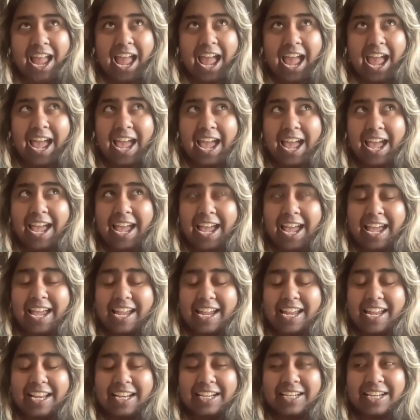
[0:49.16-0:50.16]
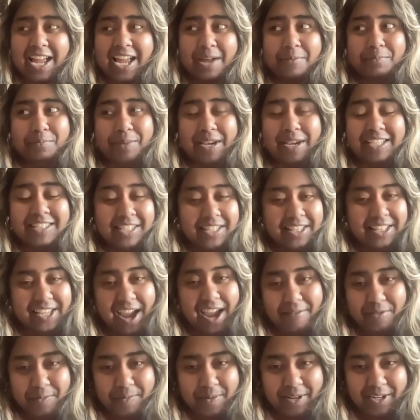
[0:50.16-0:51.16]
And basically,
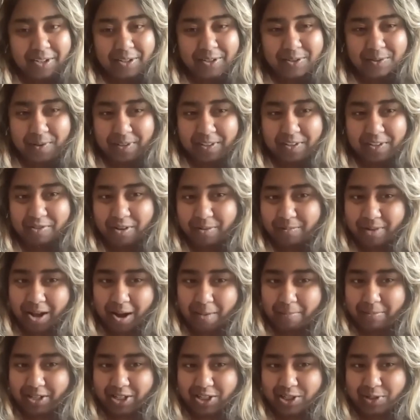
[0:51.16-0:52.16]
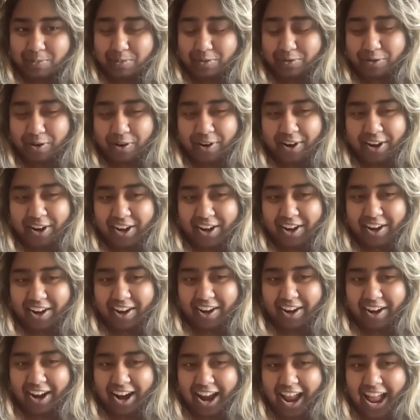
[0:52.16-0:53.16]
everybody who's won the film competition before
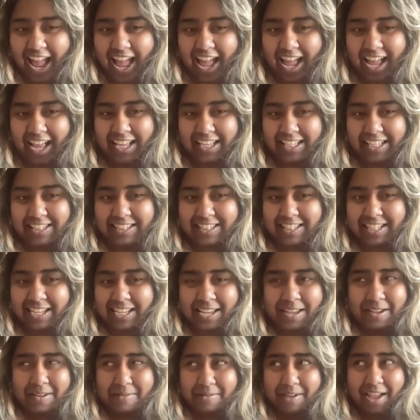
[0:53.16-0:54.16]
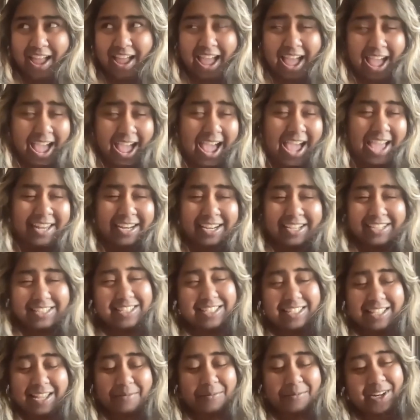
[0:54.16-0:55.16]
her has had a
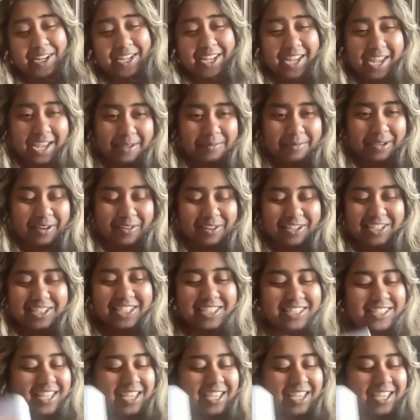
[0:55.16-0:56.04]
celebrity cameo. And she's